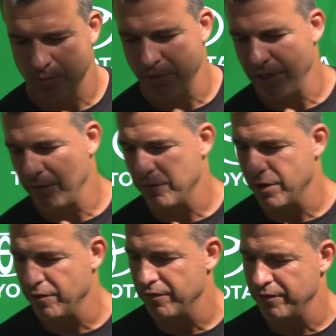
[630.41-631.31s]
playing in
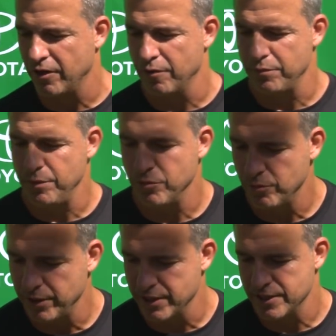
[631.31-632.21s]
front of our people
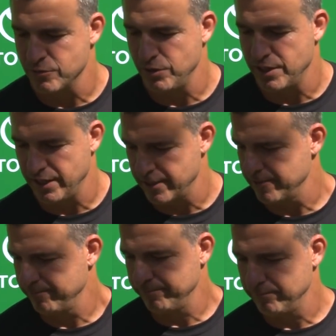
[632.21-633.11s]
because we think,
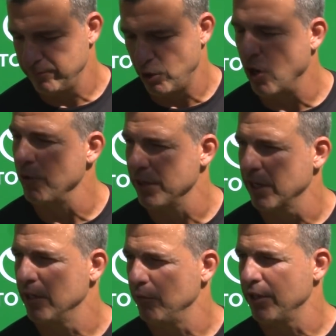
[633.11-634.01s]
you know how we think
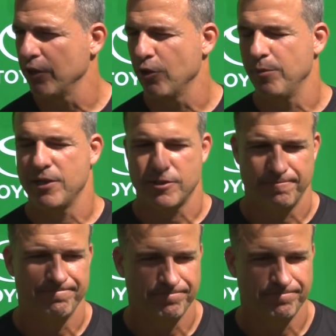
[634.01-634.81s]
of them. We think they're the best.